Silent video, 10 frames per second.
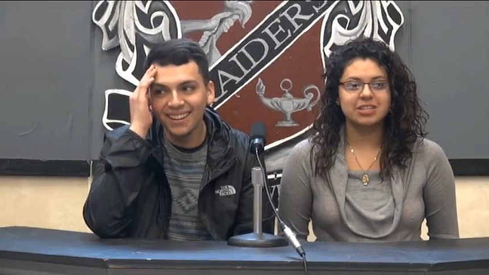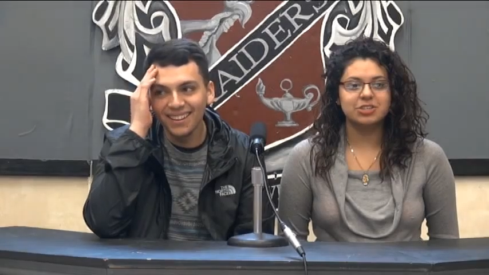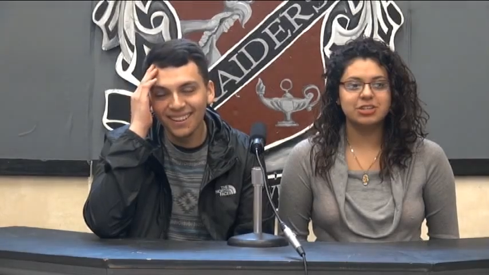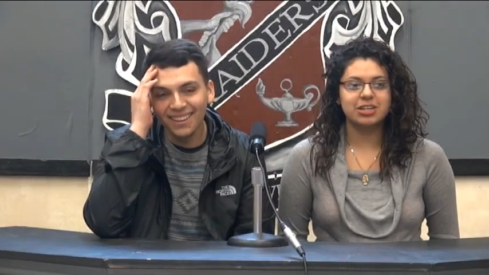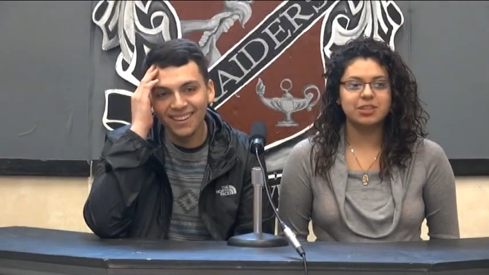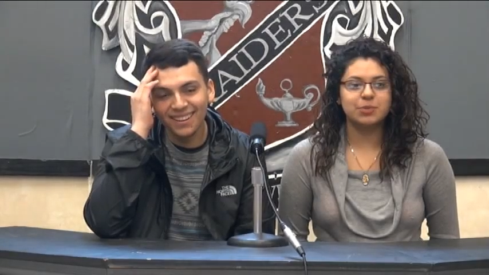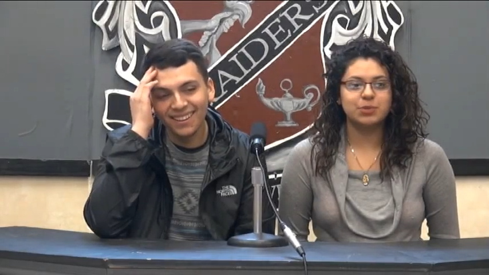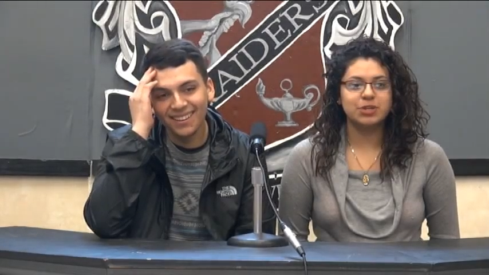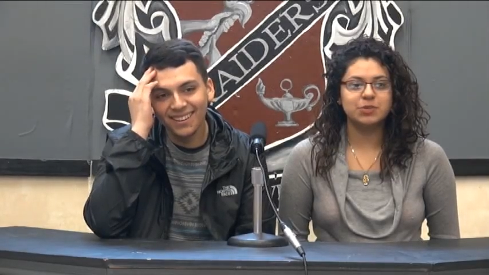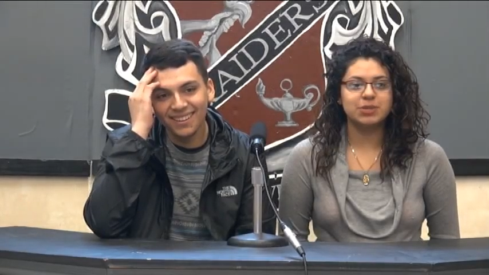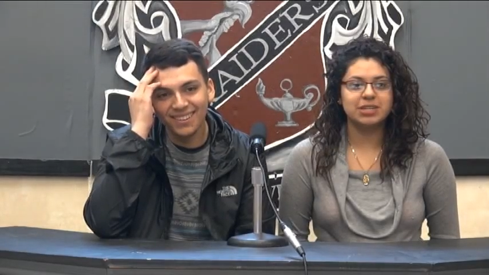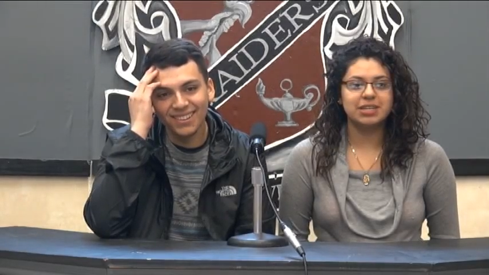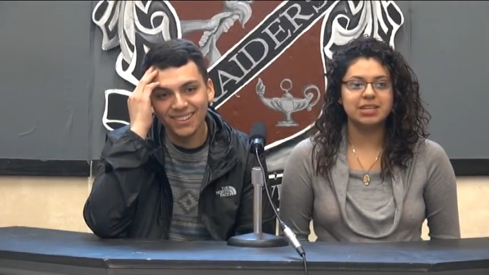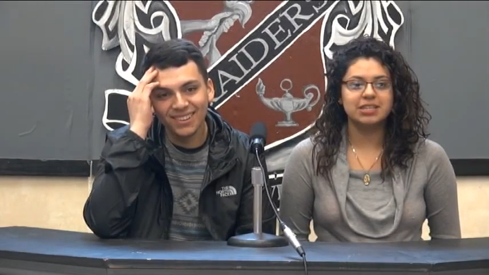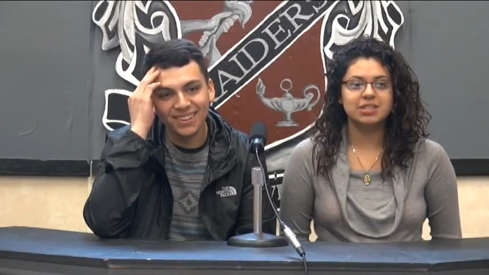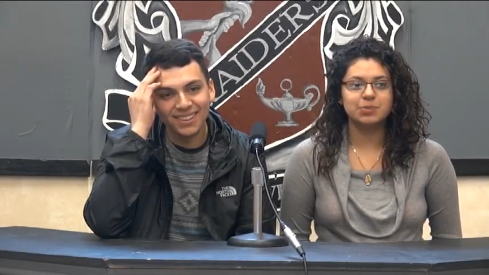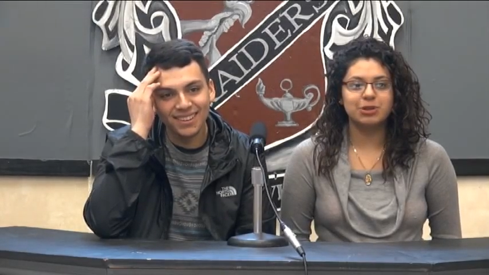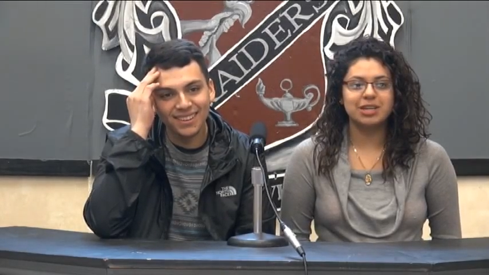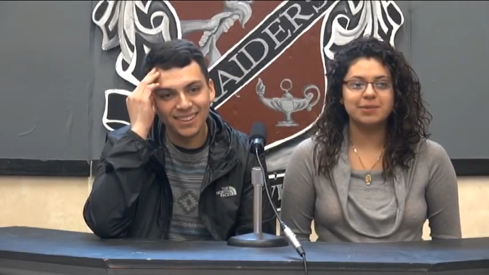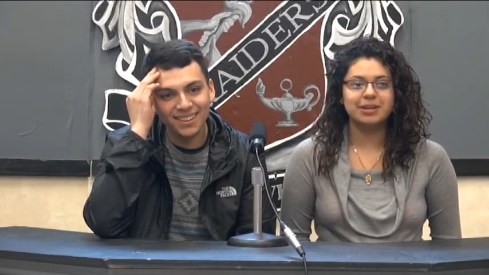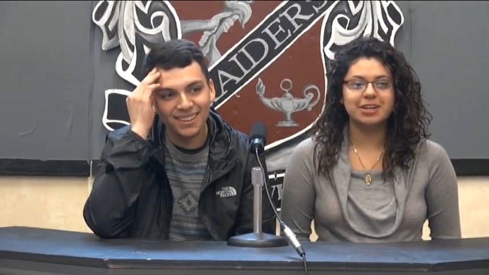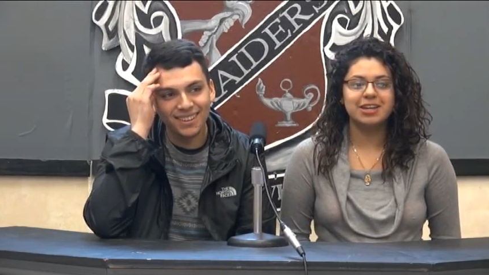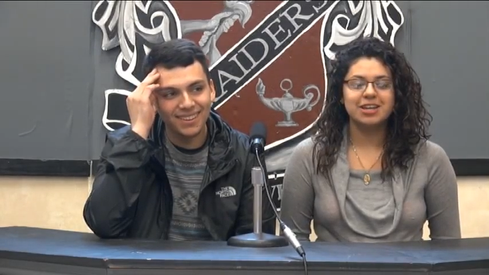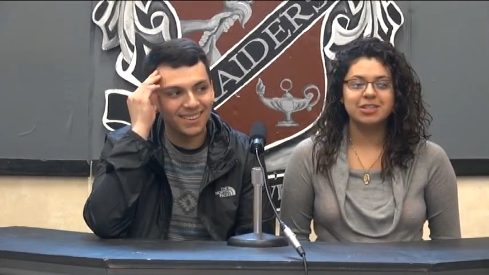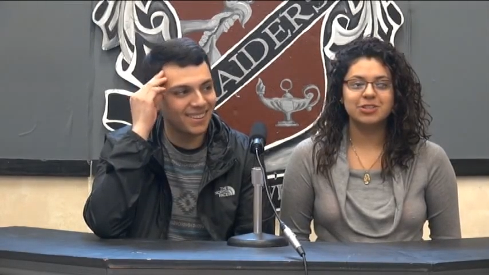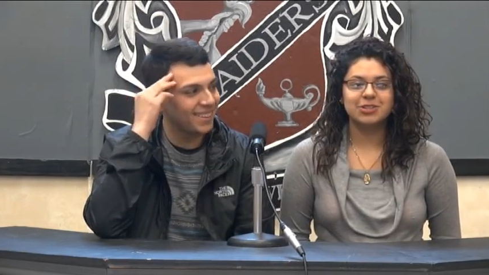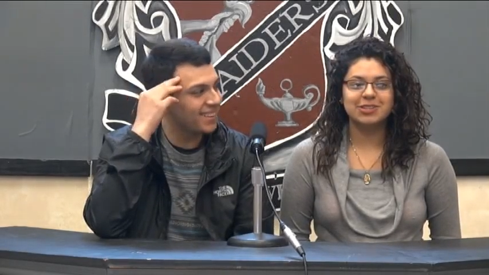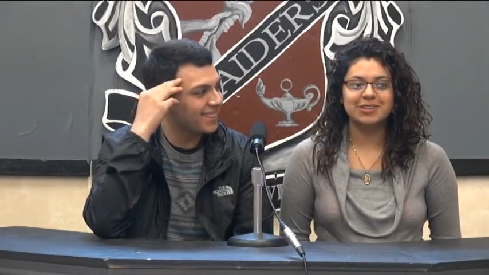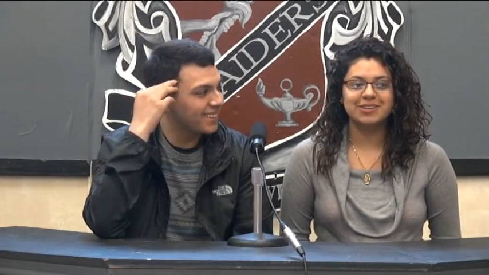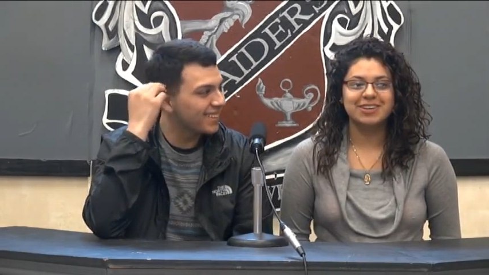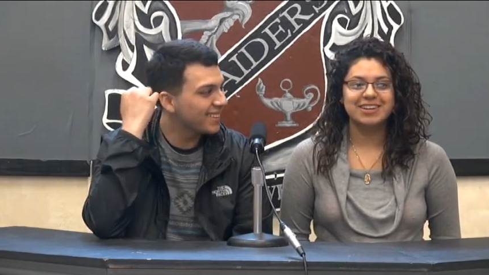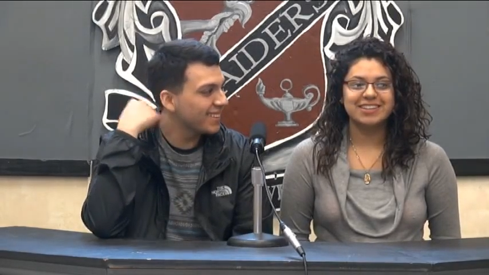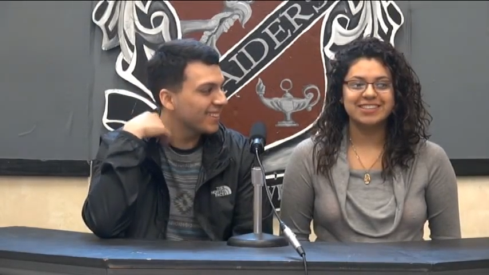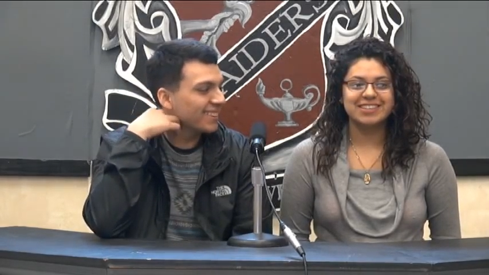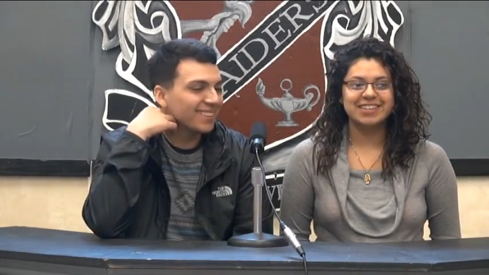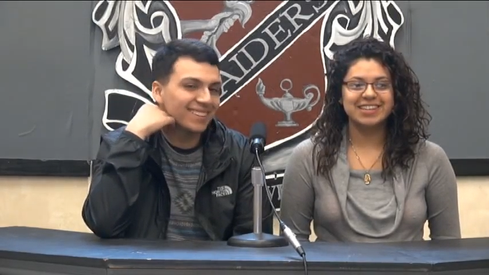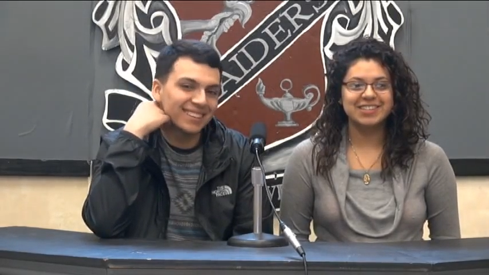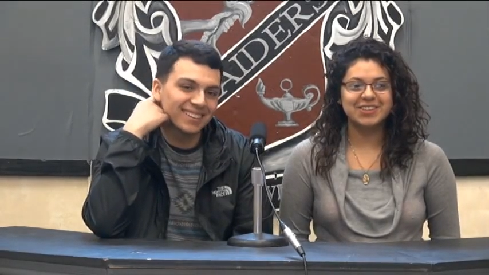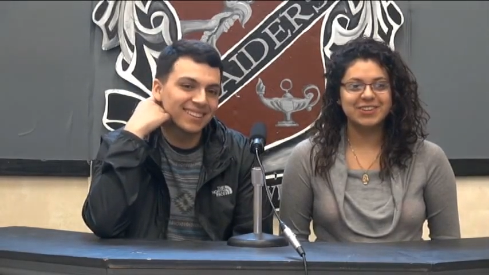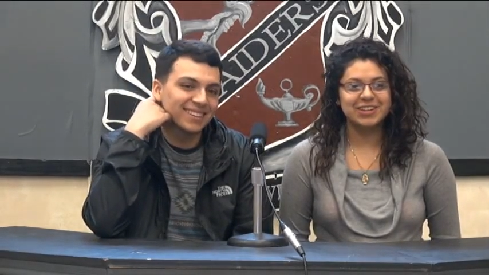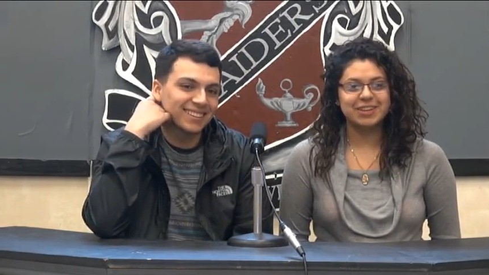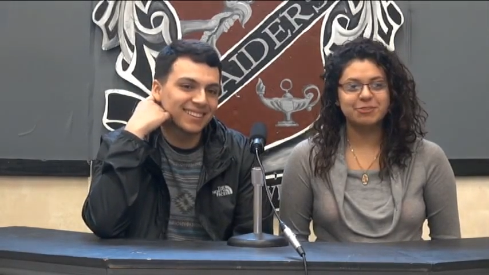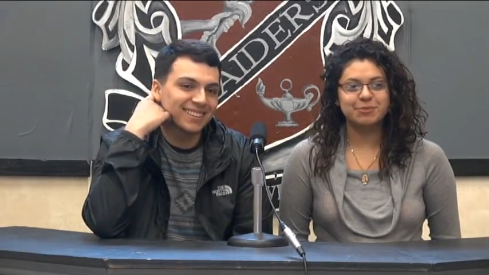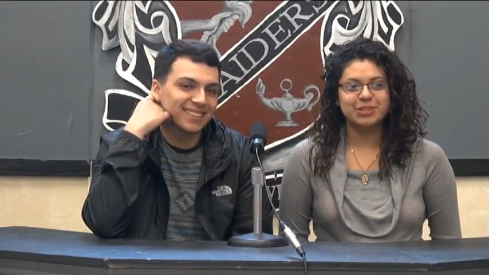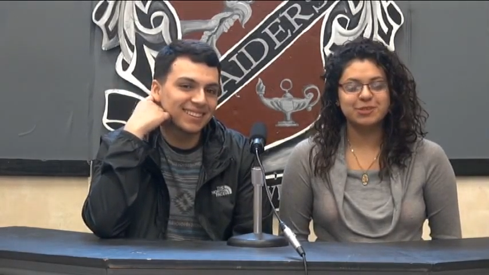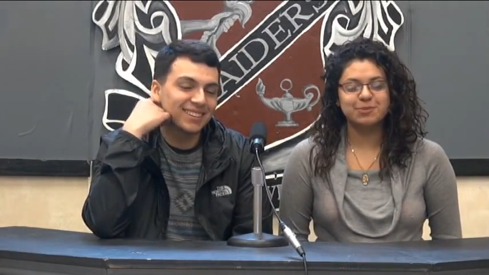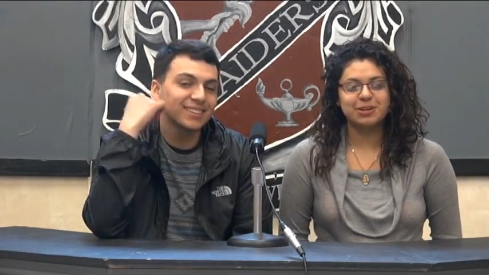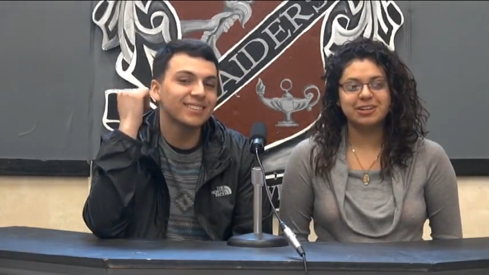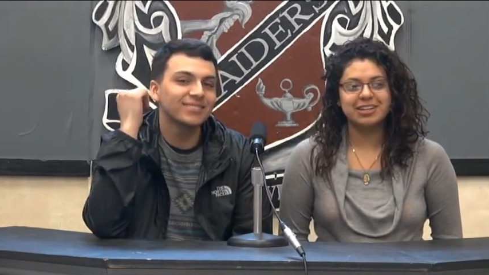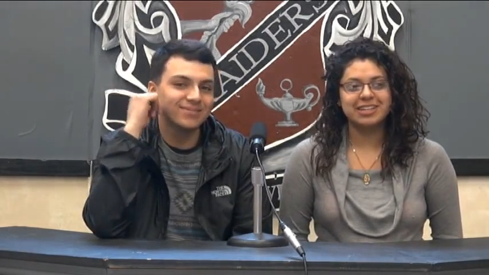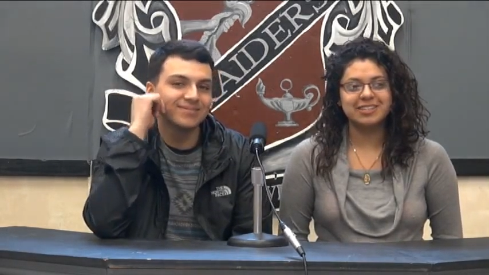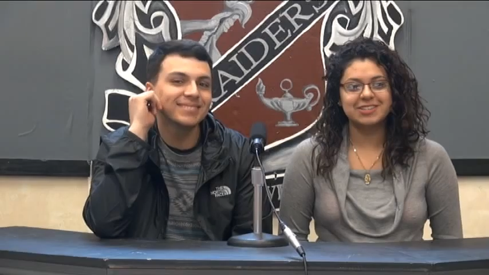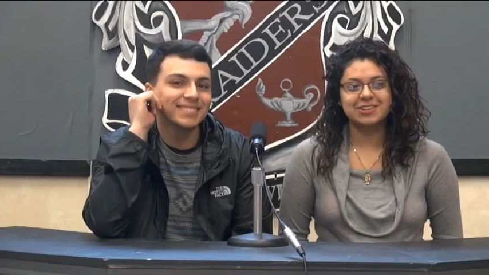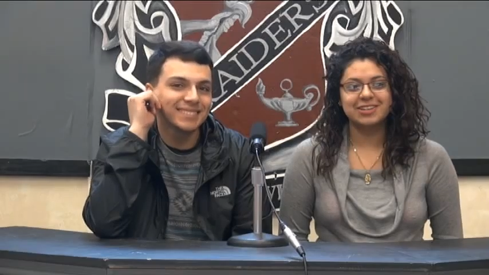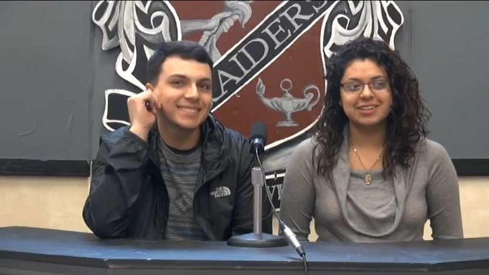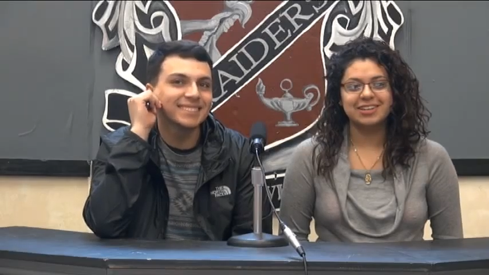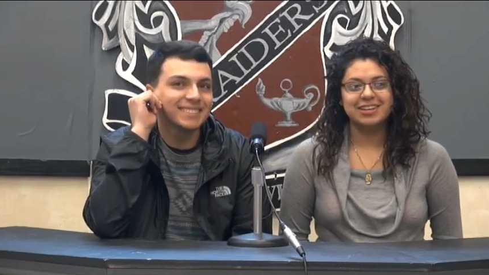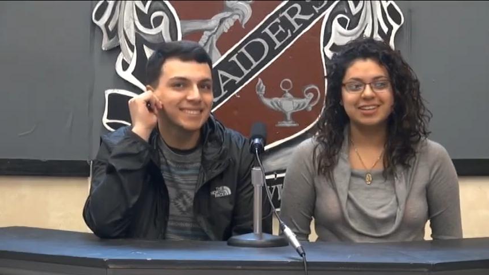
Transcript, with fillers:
Speaker 1: Yesterday, the boys won against Sprayberry 2-0. The next soccer game will be tomorrow against Dalton.